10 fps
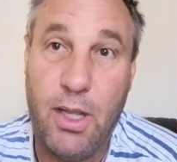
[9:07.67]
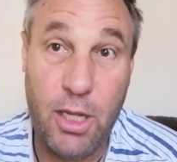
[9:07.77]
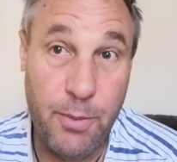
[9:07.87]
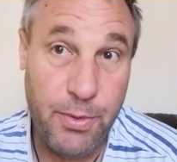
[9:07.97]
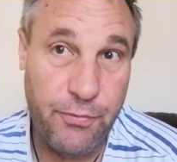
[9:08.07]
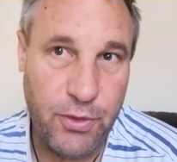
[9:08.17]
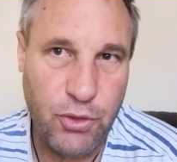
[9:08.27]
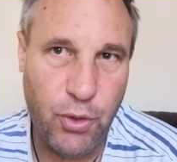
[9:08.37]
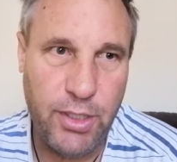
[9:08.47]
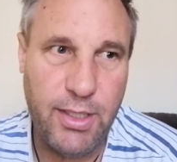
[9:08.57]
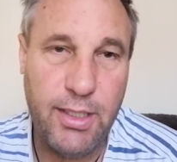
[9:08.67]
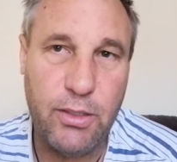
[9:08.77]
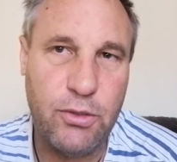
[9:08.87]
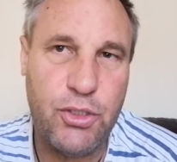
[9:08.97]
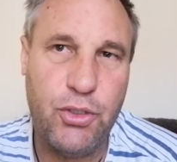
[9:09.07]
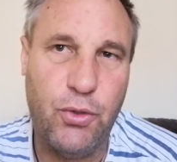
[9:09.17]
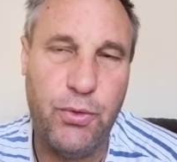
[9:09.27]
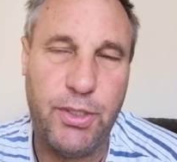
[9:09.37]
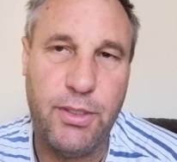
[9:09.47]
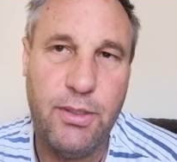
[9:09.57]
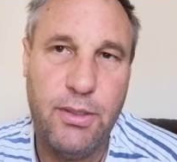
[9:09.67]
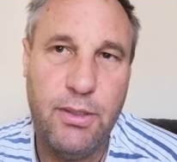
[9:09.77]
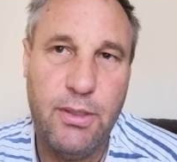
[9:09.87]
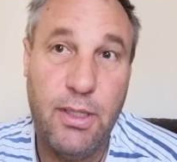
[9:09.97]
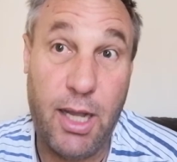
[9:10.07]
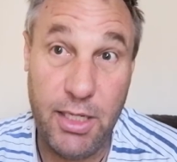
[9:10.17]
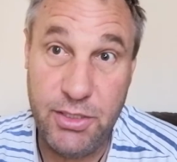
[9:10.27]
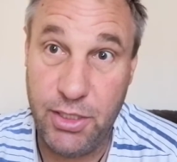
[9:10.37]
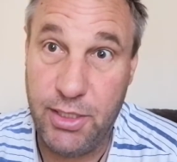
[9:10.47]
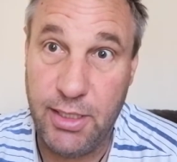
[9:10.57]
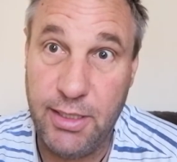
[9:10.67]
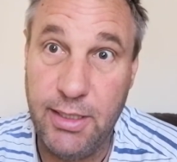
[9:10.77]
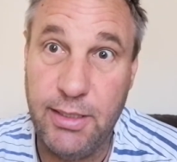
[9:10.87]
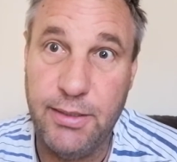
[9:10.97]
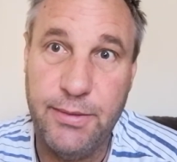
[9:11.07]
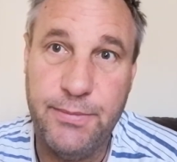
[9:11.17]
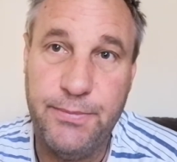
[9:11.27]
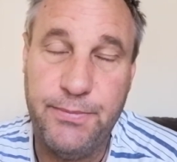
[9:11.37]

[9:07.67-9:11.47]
I hope you've enjoyed the little story. I certainly did.